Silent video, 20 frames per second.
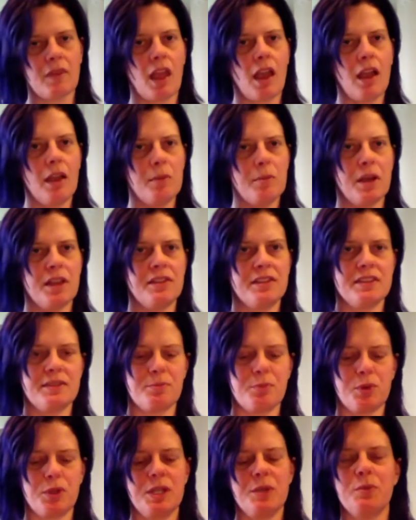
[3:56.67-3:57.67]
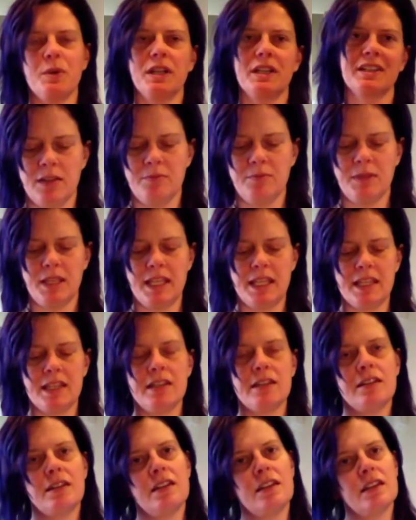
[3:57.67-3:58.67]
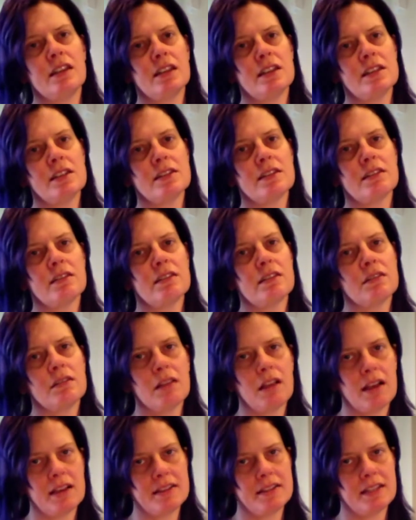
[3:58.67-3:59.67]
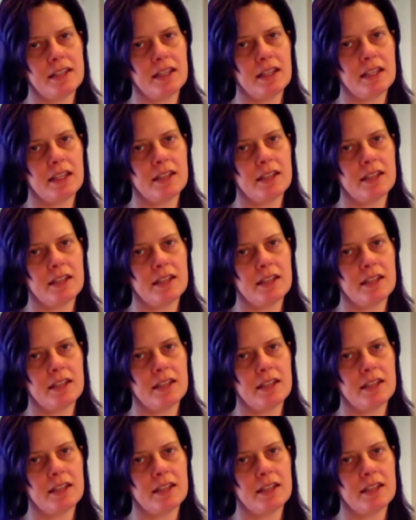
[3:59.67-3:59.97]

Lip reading: I bought this pretty one. It is a little glossy on the